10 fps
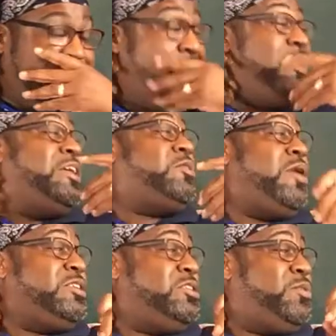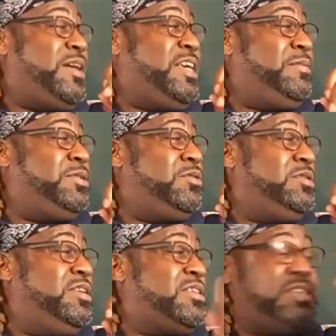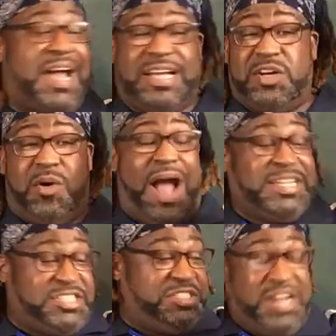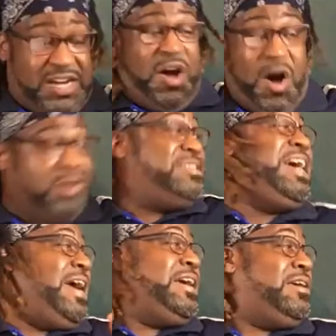Are there any questions while I keep doing this? Because I'm stunned all day.